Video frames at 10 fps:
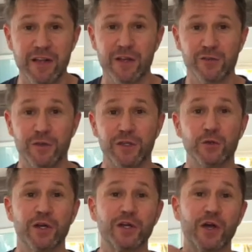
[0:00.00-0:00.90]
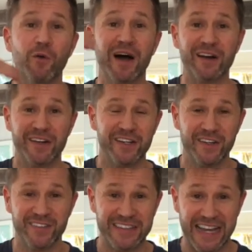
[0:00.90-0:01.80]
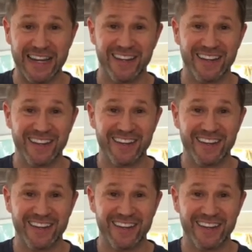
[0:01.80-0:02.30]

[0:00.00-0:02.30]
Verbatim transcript: so that you can go out into your day